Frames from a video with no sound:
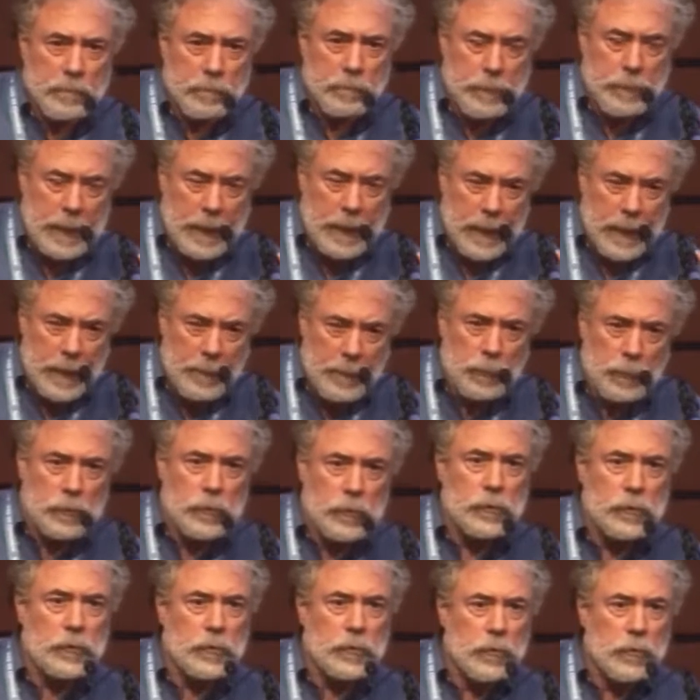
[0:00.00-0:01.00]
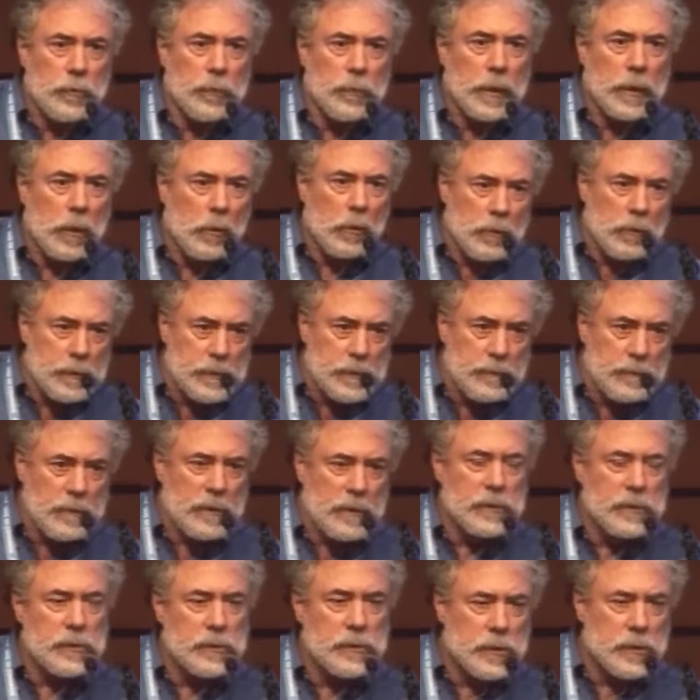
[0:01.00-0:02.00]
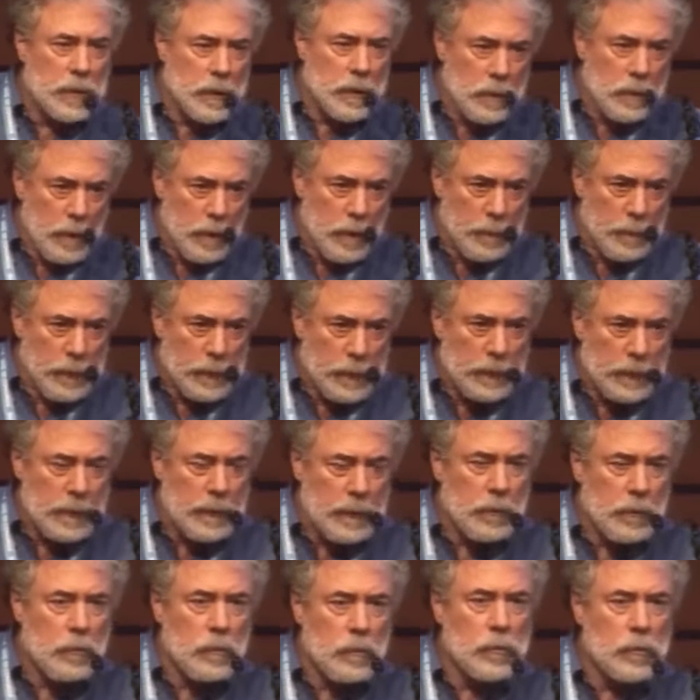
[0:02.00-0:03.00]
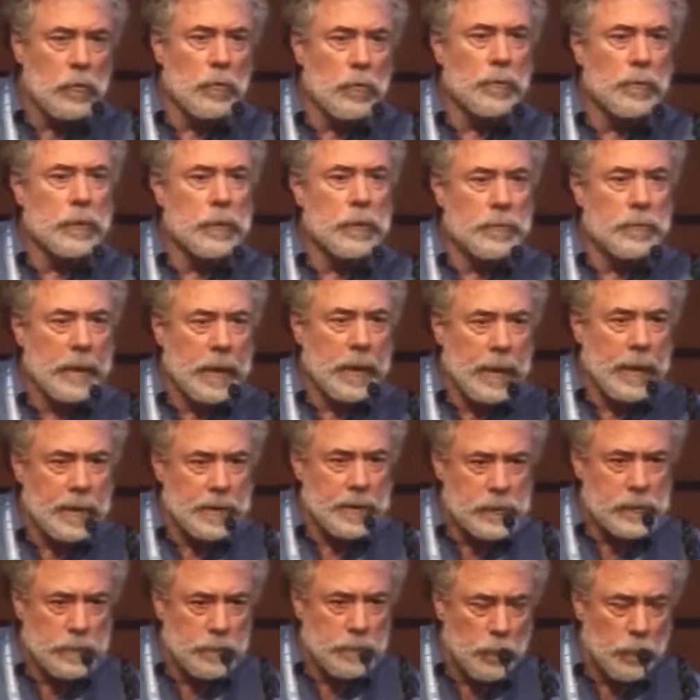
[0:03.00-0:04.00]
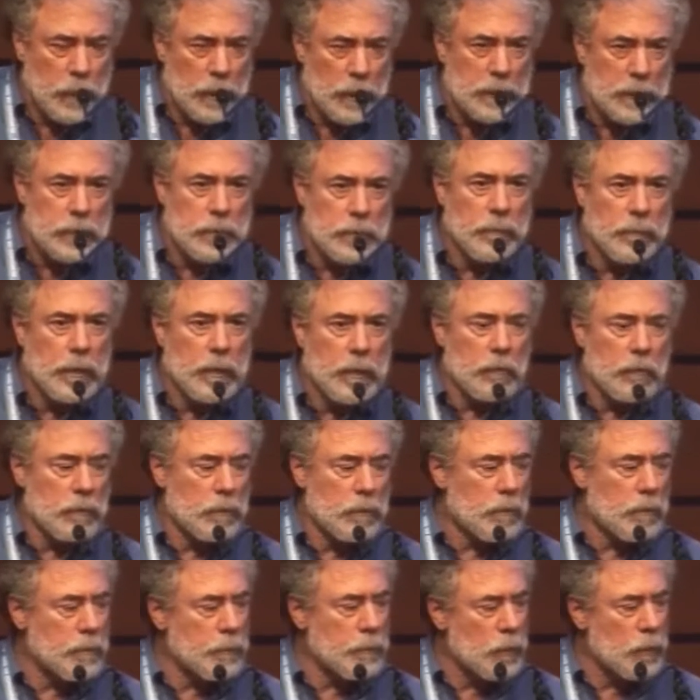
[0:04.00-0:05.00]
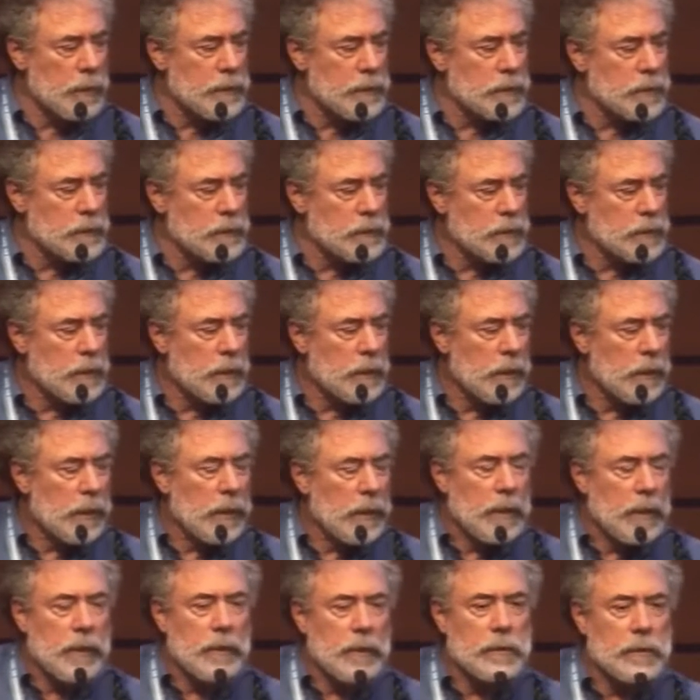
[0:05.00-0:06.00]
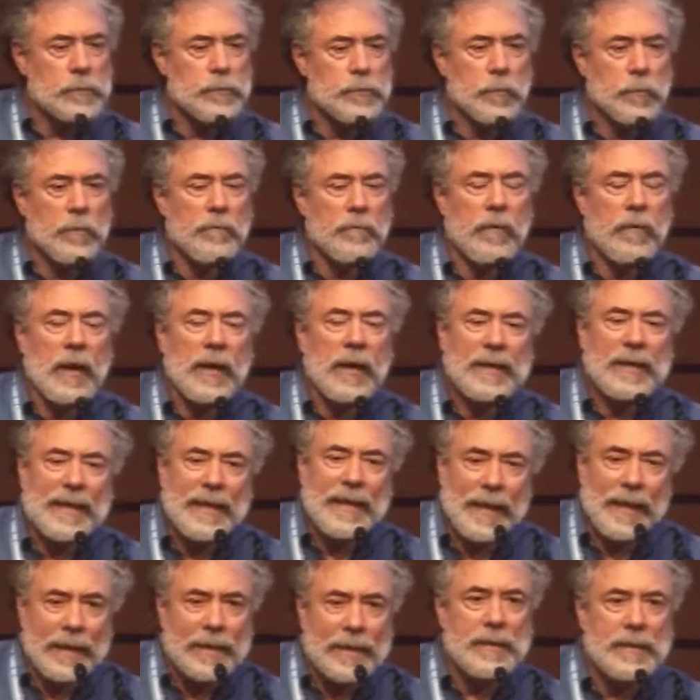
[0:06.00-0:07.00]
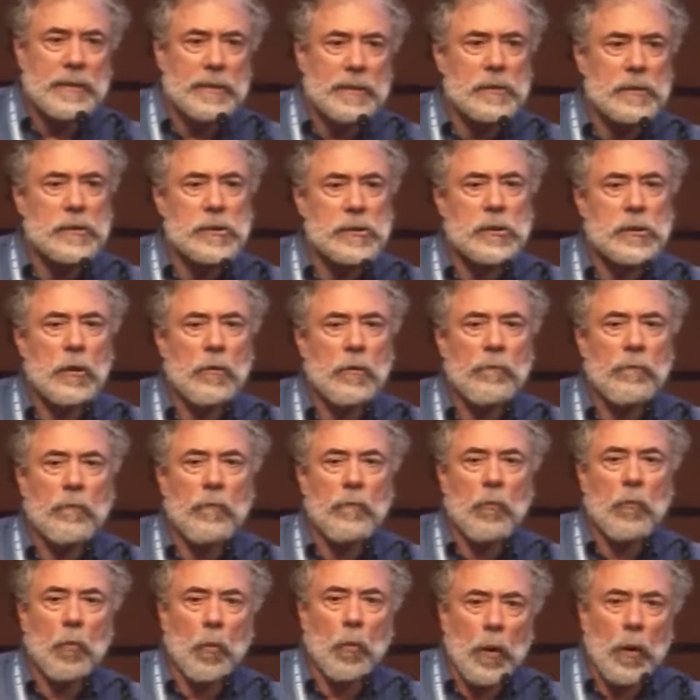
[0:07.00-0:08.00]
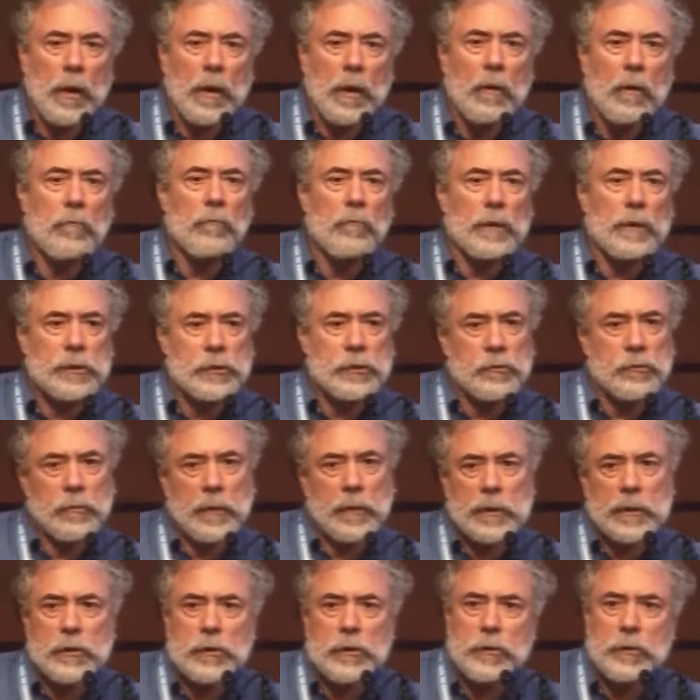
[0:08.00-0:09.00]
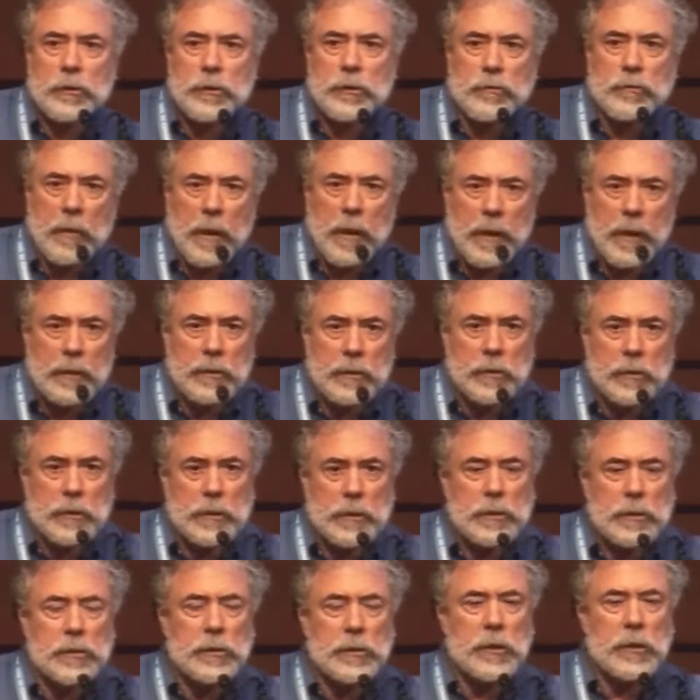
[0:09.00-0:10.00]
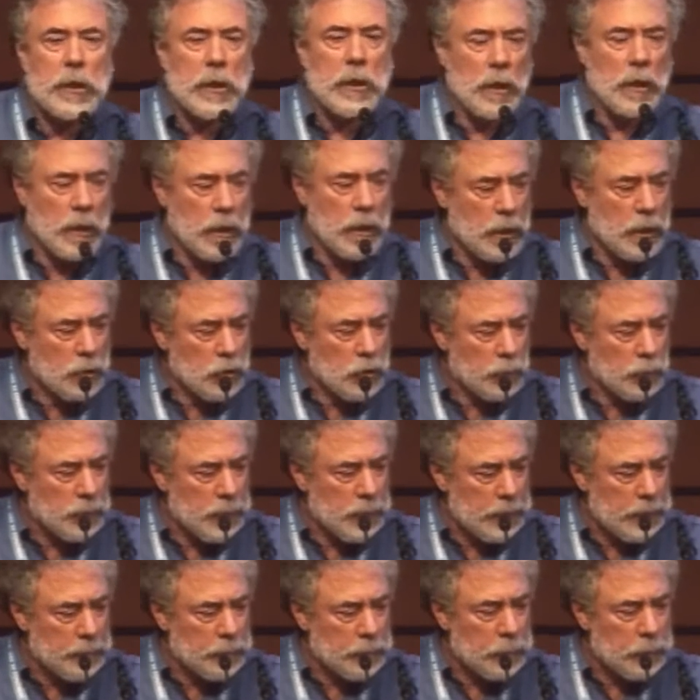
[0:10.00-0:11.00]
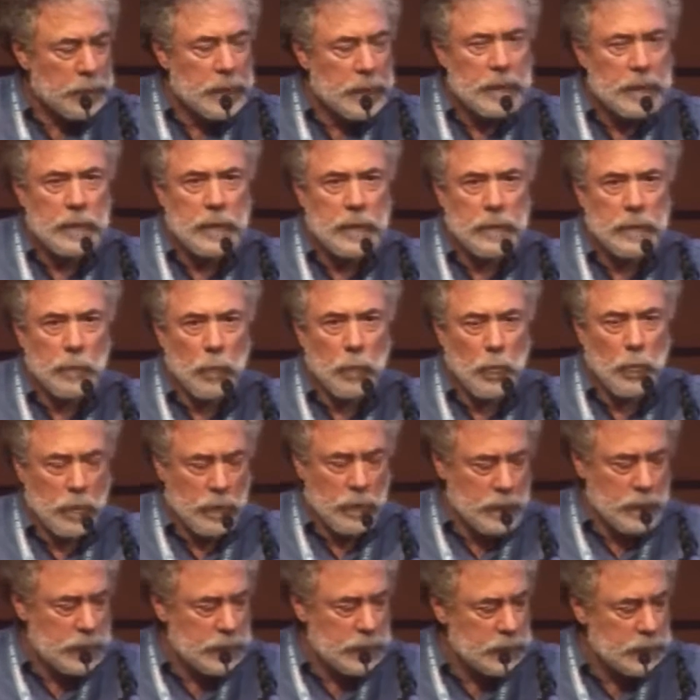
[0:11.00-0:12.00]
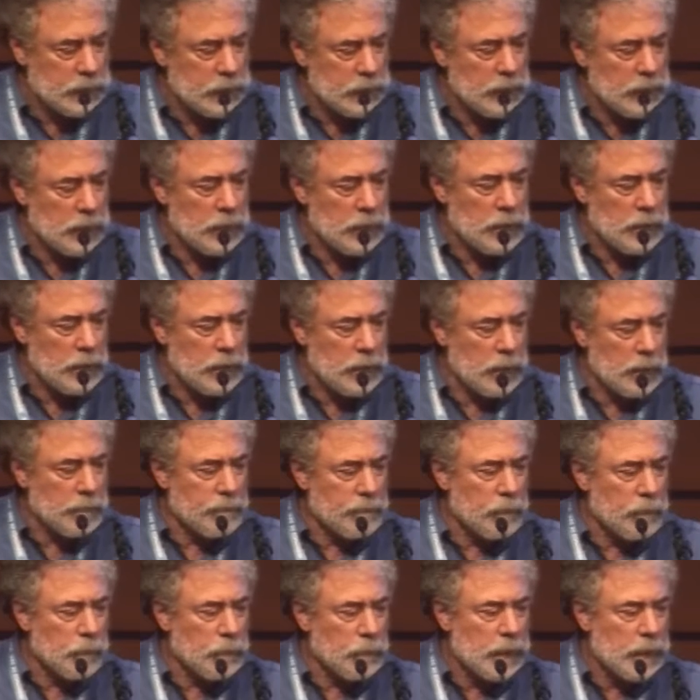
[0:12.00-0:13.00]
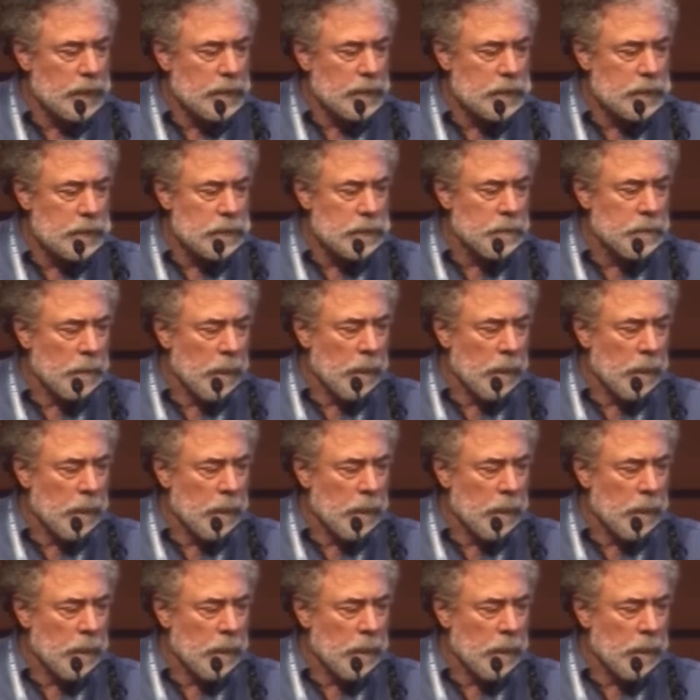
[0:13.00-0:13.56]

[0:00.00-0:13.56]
being able to do because of this ability to interpret the past and bring it to bear on the present is provide guidance for where restoration strategies could be implemented. More on this in a few minutes.